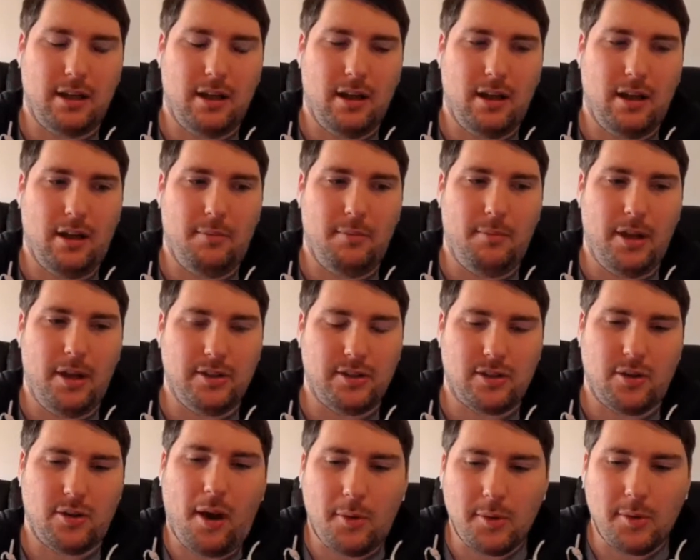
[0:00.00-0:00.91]
Um, and
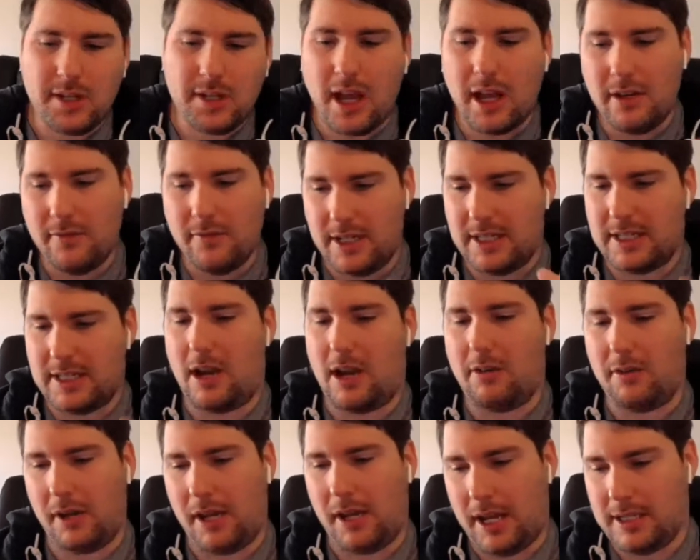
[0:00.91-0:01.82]
so I was kind of
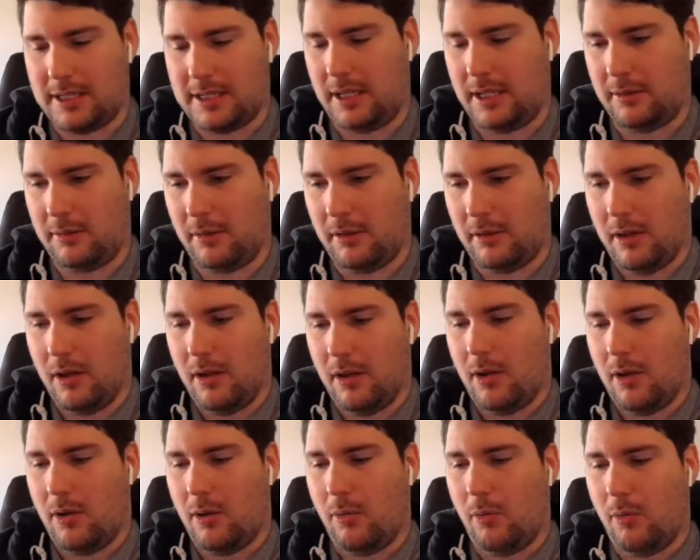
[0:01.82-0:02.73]
interrogating
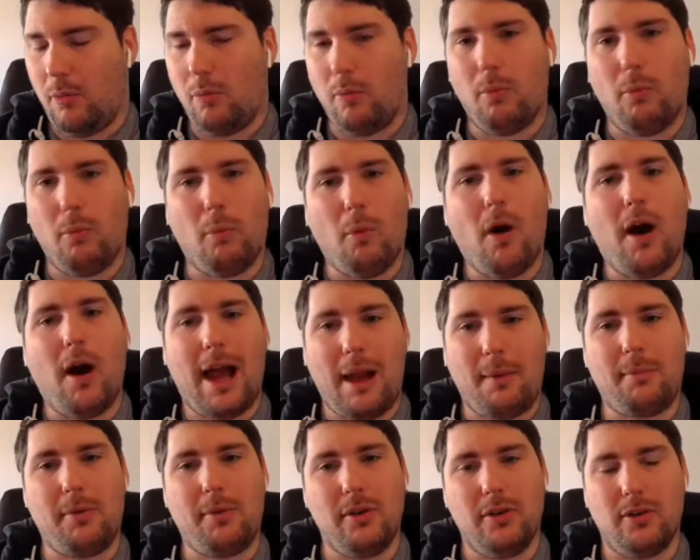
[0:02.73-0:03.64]
what
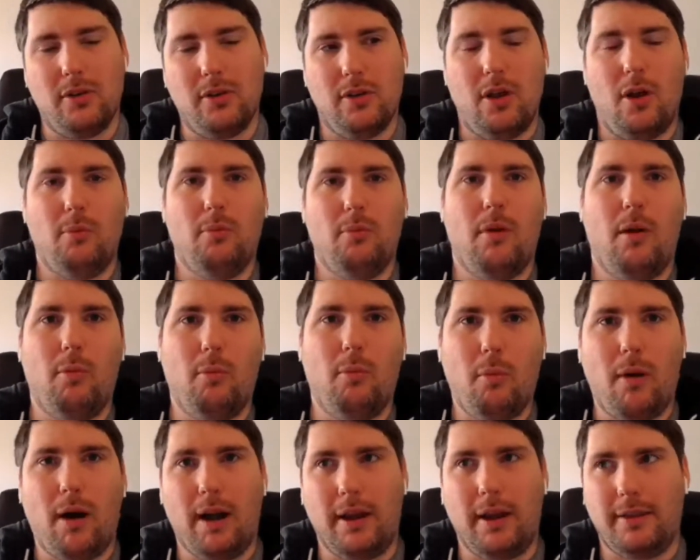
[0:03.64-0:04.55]
happened and, and, and,
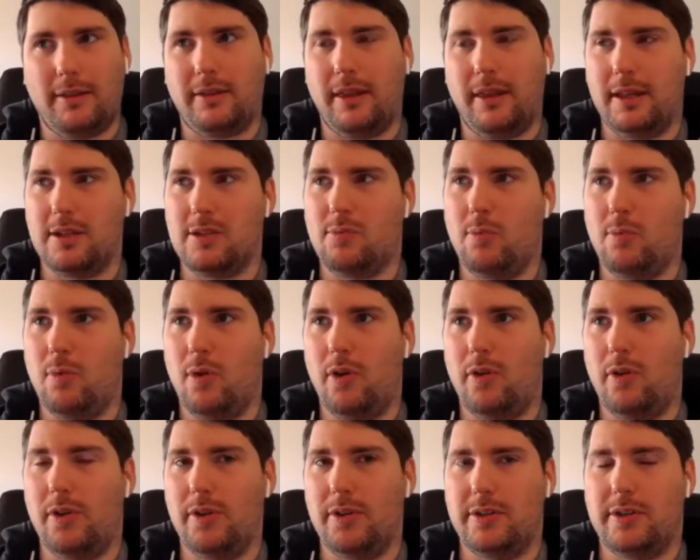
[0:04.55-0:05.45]
why things
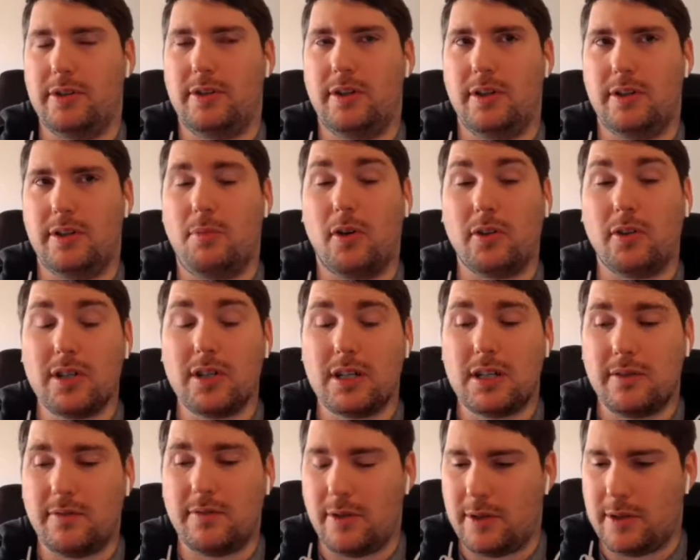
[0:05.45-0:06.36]
weren't as, as
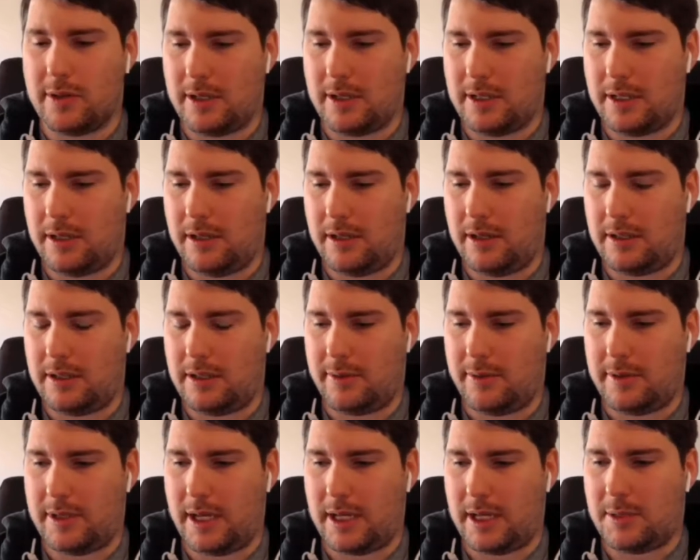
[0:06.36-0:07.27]
positive as, as, as I
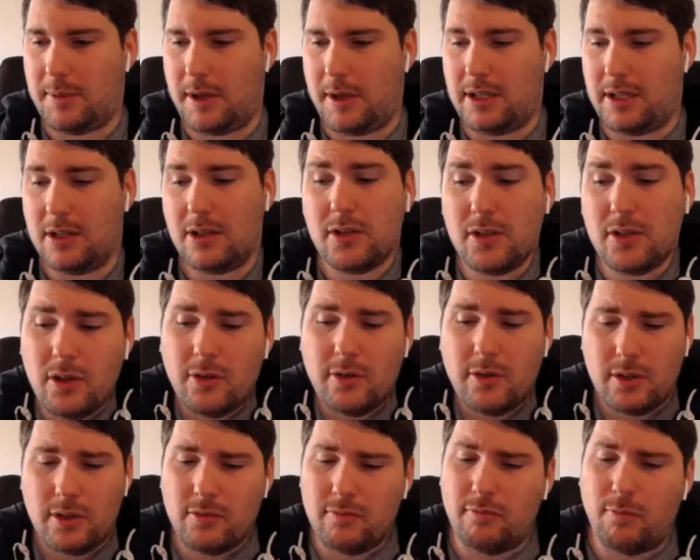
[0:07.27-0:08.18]
was expecting. Because, you know,
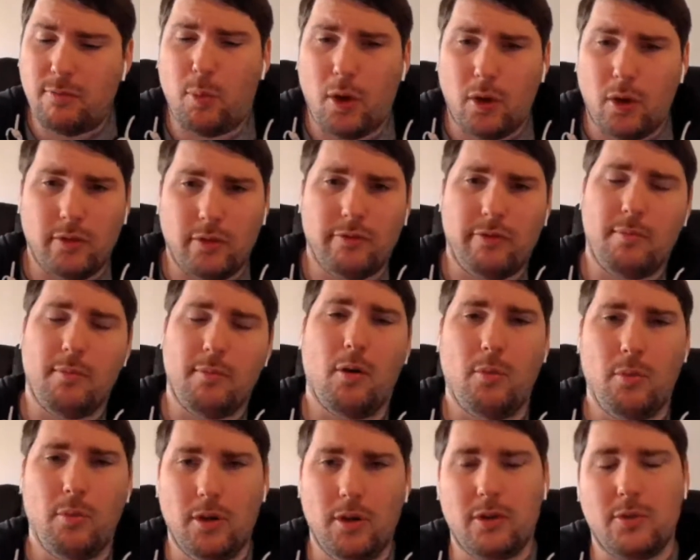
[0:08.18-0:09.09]
this world of remote
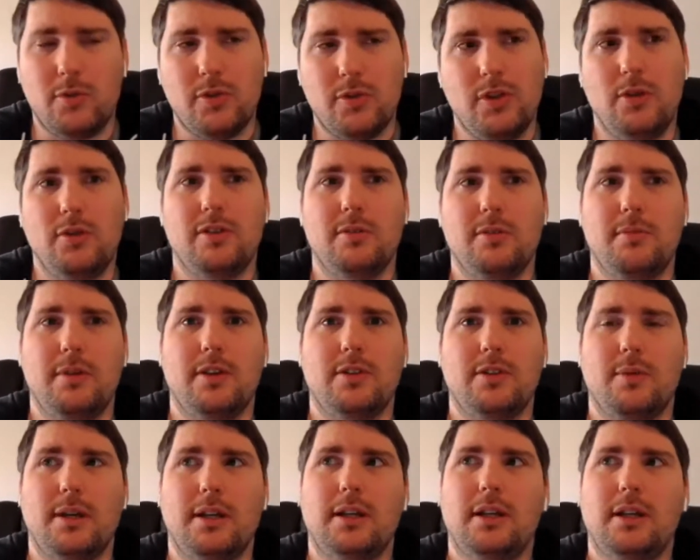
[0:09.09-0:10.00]
work was new to me as
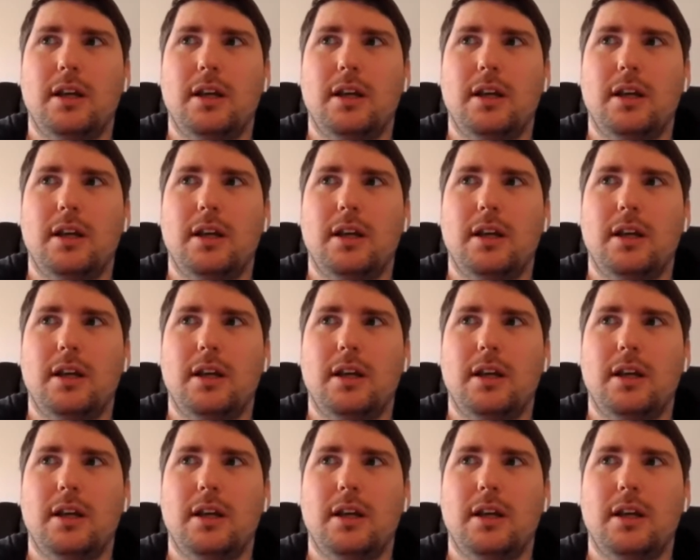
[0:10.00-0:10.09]
well.